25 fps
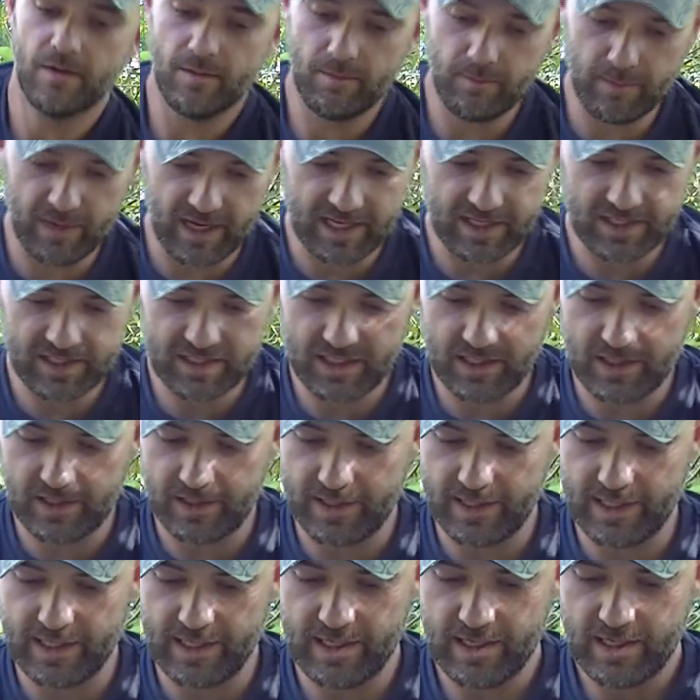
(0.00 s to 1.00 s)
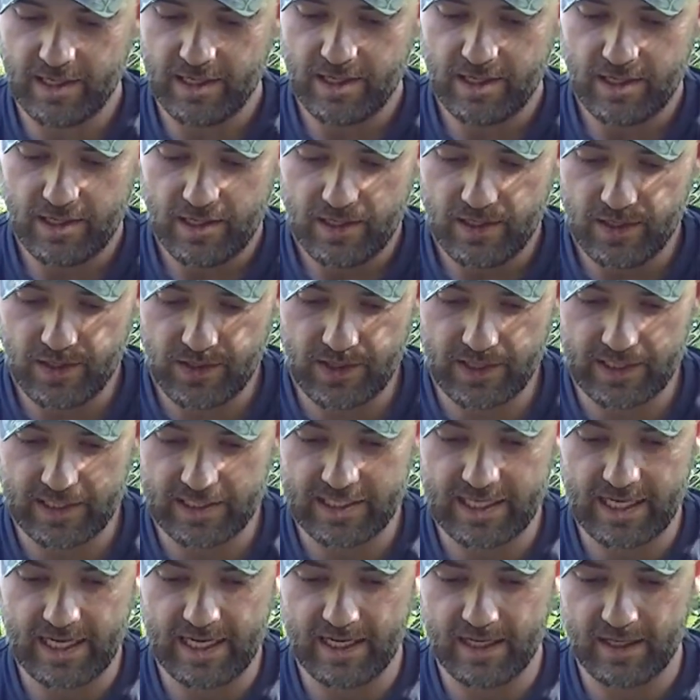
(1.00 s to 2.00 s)
basically you're going
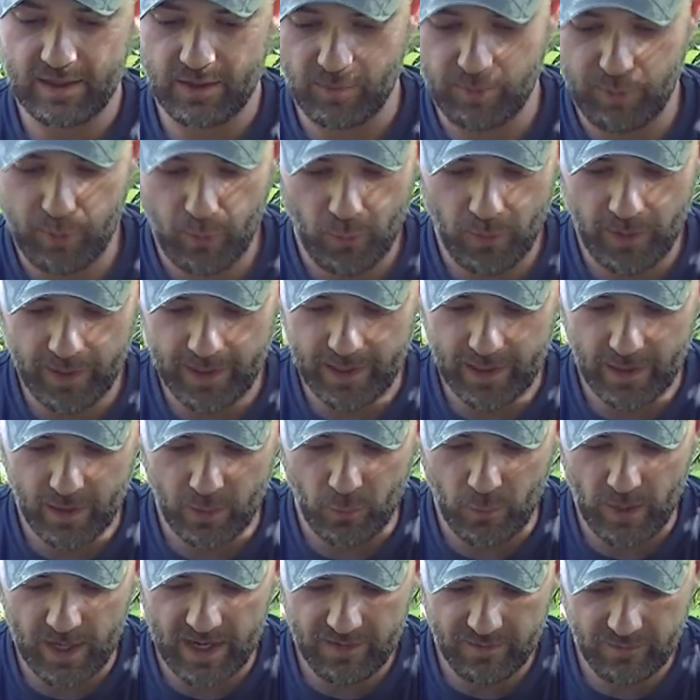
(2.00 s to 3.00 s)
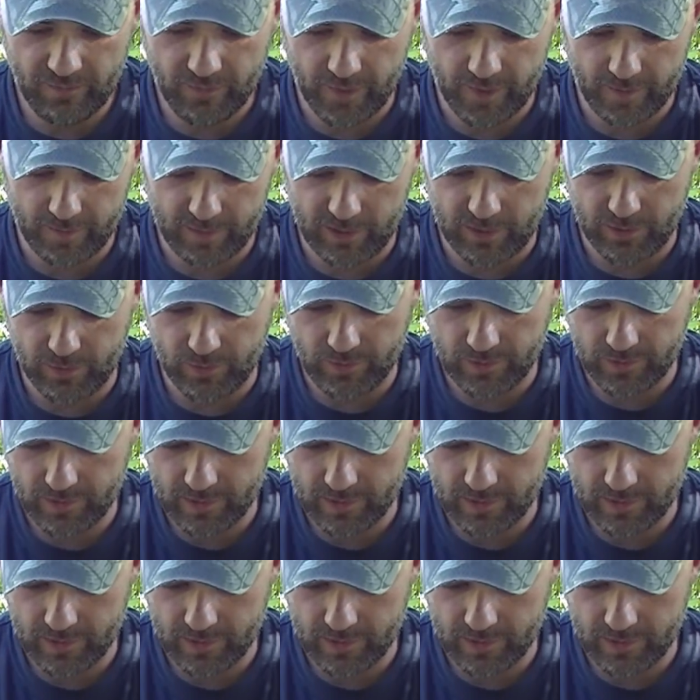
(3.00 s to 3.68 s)
to take your point away from you.